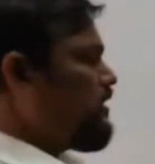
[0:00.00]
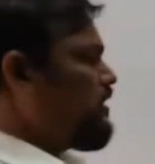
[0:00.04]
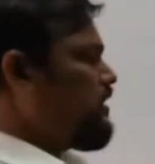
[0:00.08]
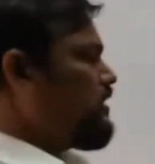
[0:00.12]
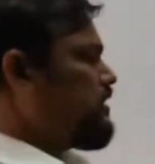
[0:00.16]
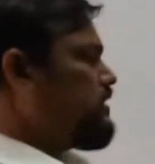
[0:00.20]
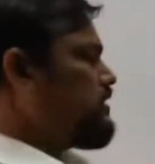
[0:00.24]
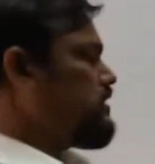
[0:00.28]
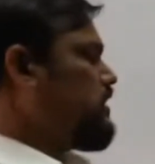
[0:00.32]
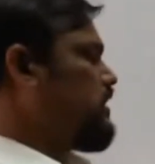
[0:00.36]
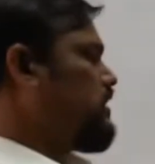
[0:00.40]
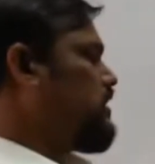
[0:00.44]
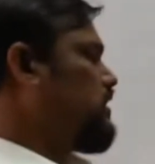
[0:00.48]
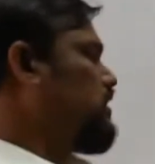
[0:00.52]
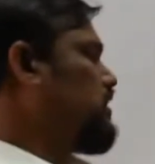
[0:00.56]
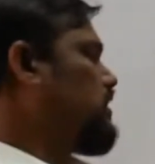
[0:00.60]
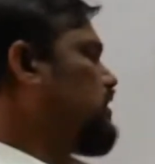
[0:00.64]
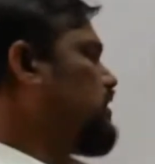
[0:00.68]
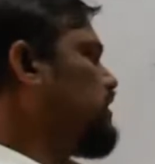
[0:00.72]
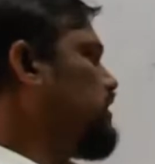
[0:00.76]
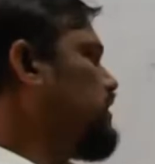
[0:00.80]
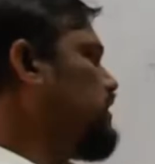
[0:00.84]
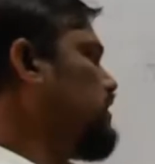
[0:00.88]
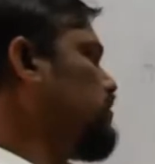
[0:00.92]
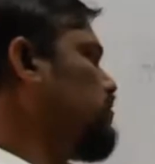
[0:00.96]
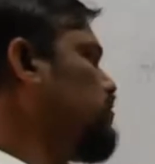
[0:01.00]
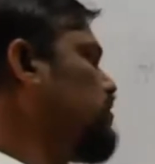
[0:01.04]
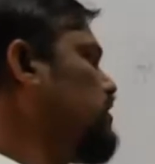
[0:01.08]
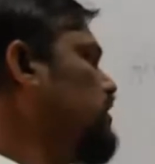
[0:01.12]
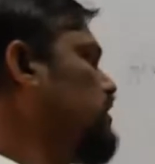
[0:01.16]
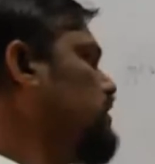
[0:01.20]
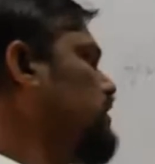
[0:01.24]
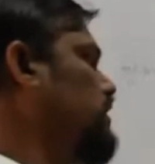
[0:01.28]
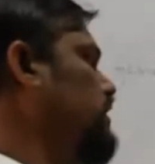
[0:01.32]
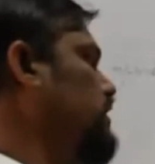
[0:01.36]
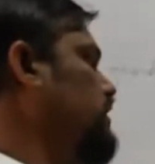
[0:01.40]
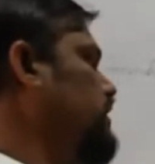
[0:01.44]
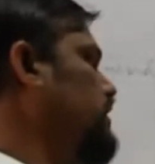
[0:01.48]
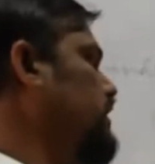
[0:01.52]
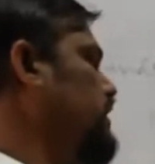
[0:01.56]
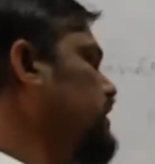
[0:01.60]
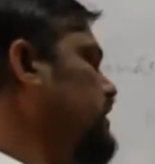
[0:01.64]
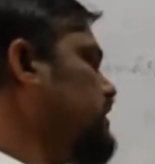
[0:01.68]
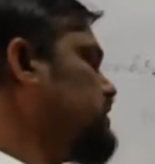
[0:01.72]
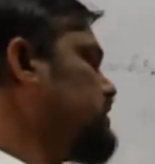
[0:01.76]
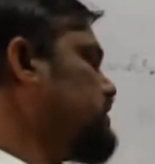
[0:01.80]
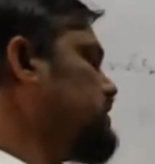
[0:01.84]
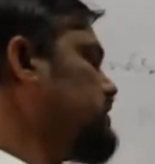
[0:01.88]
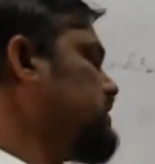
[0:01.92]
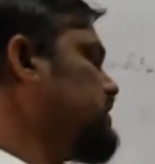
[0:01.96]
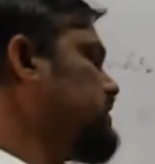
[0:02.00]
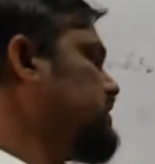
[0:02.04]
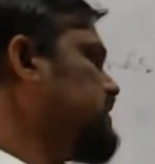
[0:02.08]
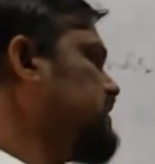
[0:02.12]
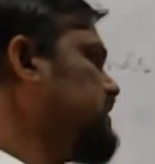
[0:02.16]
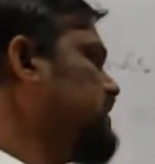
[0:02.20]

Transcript: gender inequality index